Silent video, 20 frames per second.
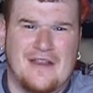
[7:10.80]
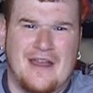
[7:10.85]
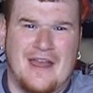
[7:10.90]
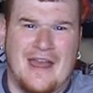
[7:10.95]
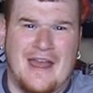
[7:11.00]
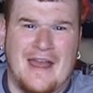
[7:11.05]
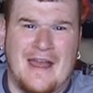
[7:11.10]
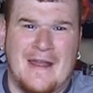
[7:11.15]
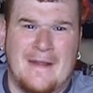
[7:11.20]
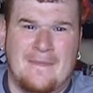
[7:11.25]

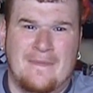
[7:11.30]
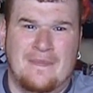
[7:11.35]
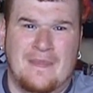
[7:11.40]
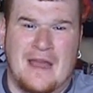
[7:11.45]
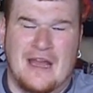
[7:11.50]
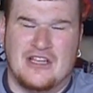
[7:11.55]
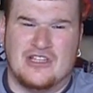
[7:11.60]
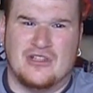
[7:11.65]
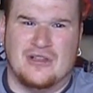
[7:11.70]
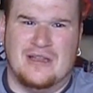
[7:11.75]
And
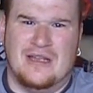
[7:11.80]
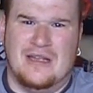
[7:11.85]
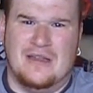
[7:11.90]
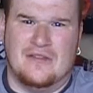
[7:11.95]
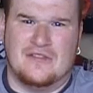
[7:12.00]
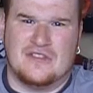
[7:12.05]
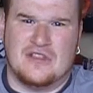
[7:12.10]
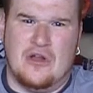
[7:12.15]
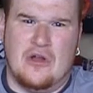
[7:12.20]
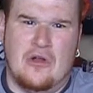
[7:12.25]
naturally,
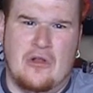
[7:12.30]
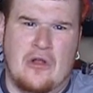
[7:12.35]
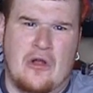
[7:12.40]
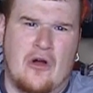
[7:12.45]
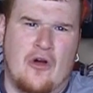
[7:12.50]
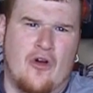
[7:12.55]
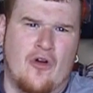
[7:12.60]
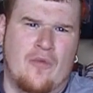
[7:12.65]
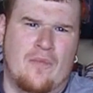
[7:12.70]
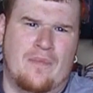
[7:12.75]
there's a whole
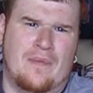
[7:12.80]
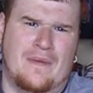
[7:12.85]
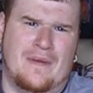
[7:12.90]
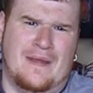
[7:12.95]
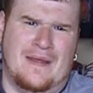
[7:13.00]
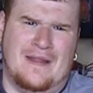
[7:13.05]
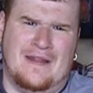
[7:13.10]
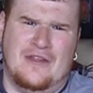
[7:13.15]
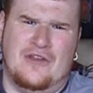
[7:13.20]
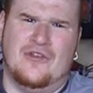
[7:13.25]
hope
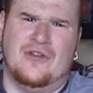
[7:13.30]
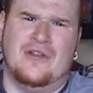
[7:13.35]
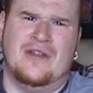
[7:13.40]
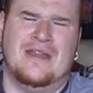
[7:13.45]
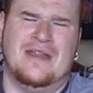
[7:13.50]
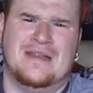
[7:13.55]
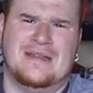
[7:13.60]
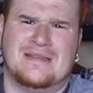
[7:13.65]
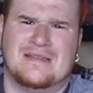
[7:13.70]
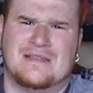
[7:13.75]
and
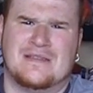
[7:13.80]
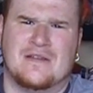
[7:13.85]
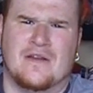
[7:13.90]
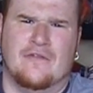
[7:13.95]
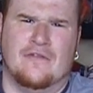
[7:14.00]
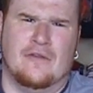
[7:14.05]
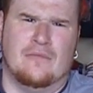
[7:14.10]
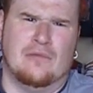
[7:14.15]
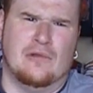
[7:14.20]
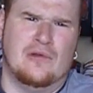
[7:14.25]
goodness
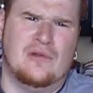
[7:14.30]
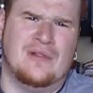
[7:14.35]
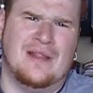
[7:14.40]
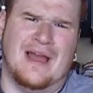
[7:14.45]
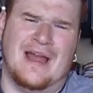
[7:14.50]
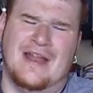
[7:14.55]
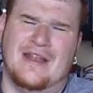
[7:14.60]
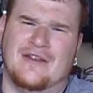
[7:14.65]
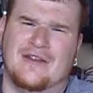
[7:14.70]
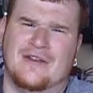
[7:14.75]
of the Blue
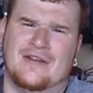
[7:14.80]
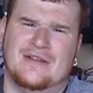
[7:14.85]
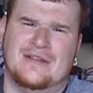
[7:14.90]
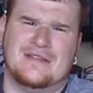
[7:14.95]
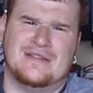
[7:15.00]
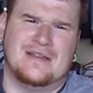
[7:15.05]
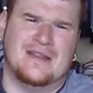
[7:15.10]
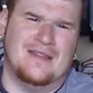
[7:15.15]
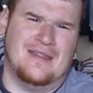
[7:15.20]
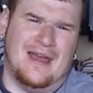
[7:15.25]

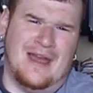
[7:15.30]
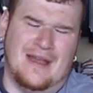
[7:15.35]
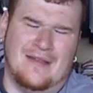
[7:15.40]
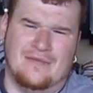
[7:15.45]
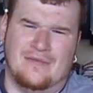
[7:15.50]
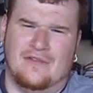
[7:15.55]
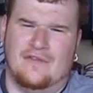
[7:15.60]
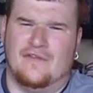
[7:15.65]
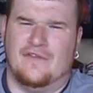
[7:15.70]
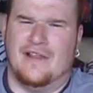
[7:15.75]
Lanterns, and
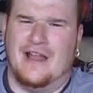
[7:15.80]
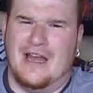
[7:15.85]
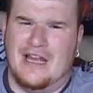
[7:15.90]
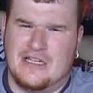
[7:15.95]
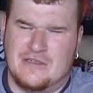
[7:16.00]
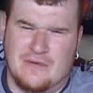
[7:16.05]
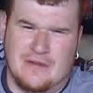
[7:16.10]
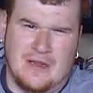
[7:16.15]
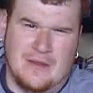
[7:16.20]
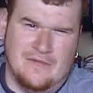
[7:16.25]
that the
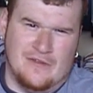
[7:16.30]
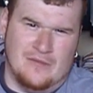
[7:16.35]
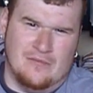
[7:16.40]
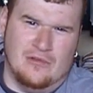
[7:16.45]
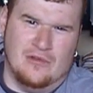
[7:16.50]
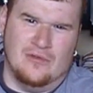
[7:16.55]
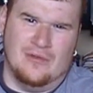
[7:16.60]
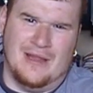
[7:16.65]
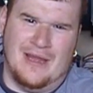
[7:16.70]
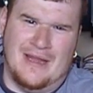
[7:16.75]
Flash becomes a
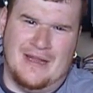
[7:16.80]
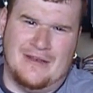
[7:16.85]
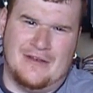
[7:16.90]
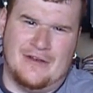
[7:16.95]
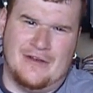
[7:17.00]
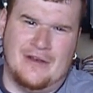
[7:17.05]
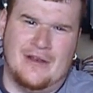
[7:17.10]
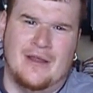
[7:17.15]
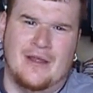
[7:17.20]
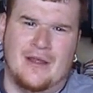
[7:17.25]
Blue
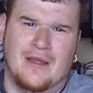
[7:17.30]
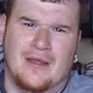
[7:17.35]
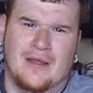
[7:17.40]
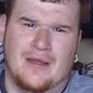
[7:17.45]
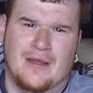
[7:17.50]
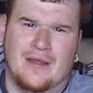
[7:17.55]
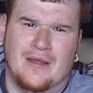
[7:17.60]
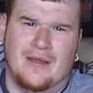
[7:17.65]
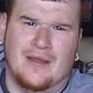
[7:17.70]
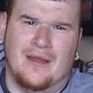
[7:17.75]
Lantern.
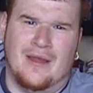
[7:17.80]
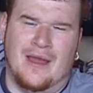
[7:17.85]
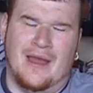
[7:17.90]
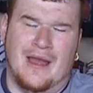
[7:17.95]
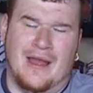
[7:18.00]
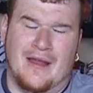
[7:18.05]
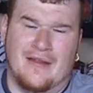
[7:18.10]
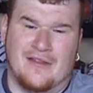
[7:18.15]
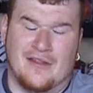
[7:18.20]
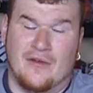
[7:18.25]

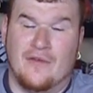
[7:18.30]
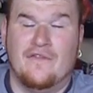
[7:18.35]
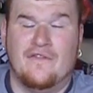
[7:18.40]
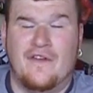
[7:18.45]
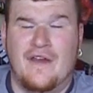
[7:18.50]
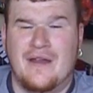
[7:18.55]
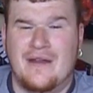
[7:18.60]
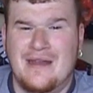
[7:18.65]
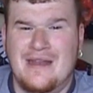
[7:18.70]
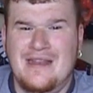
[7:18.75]
So
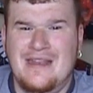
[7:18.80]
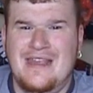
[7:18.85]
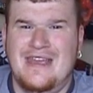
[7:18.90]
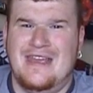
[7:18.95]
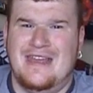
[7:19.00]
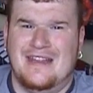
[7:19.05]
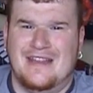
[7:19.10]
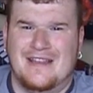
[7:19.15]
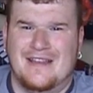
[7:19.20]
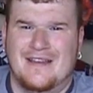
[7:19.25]
very
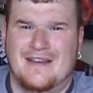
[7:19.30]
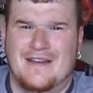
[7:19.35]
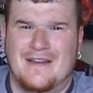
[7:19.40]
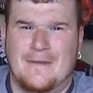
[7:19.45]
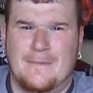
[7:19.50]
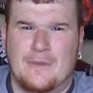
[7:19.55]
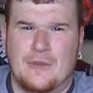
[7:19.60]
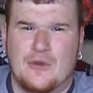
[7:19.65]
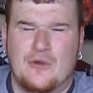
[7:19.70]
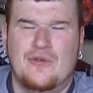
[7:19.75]
neat
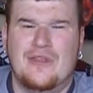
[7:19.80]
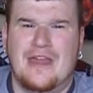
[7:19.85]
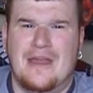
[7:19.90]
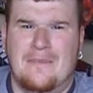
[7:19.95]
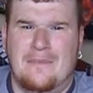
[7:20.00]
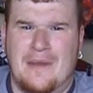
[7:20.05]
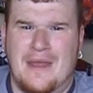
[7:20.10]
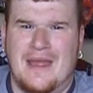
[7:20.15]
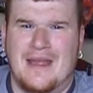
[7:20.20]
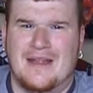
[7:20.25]
who
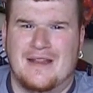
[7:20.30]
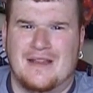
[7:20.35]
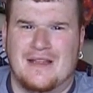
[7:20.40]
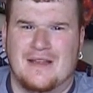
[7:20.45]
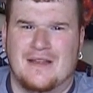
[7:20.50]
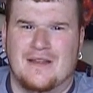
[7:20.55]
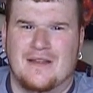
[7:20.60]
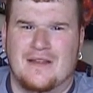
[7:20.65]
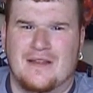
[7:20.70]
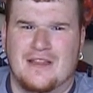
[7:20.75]
they picked
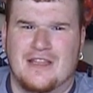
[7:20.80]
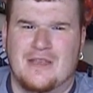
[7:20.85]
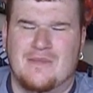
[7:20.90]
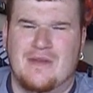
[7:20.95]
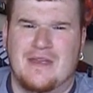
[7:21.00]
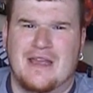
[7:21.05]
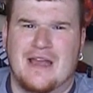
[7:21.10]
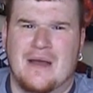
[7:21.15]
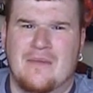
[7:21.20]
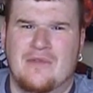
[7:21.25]
to
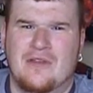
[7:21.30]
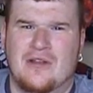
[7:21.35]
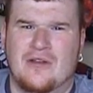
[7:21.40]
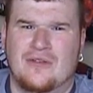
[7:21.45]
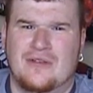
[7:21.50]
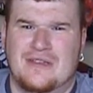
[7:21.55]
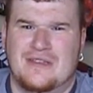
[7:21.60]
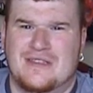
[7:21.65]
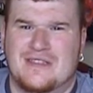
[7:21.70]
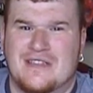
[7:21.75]
become, you
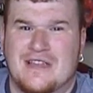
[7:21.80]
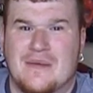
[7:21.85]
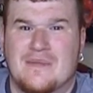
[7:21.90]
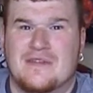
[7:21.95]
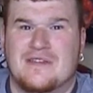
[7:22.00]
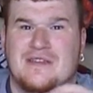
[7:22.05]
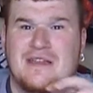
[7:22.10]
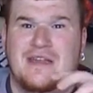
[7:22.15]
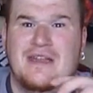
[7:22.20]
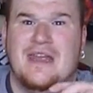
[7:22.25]
know, these
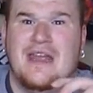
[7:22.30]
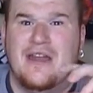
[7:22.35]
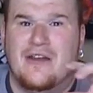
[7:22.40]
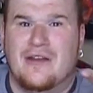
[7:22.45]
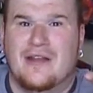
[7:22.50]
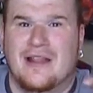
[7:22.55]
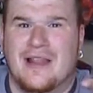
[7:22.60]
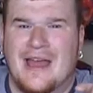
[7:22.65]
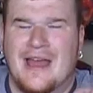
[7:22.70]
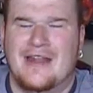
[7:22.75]

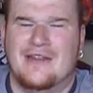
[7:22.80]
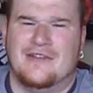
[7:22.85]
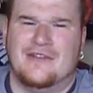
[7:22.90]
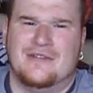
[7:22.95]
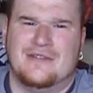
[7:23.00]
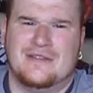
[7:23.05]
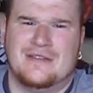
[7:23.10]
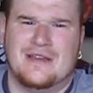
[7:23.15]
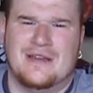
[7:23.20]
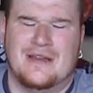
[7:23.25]
subsidiary
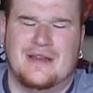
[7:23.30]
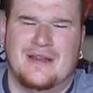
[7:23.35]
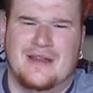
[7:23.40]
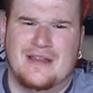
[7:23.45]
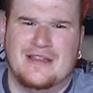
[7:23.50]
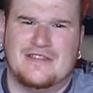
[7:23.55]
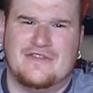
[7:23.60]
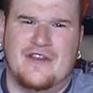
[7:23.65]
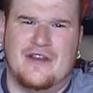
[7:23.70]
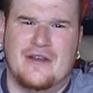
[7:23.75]
lanterns.
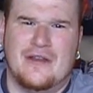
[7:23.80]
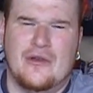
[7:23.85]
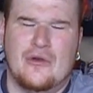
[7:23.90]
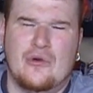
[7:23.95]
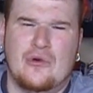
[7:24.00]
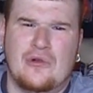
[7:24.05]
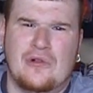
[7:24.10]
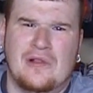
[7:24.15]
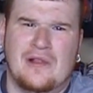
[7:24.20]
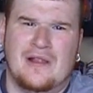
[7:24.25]
It's very
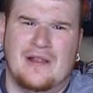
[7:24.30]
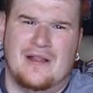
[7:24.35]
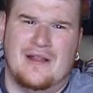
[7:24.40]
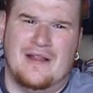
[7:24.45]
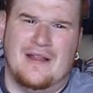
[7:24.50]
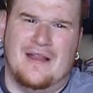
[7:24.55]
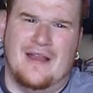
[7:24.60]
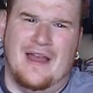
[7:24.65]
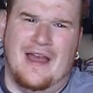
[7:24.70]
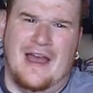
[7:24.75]
cool.
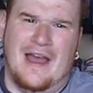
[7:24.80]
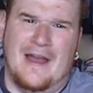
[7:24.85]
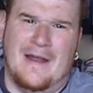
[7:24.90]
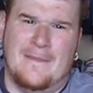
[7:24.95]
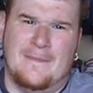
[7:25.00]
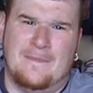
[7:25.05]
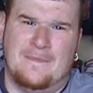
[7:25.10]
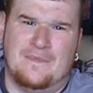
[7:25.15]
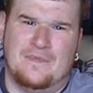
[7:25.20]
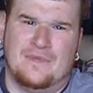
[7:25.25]

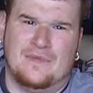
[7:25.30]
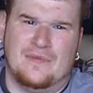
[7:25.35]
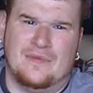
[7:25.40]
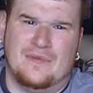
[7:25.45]
Luthor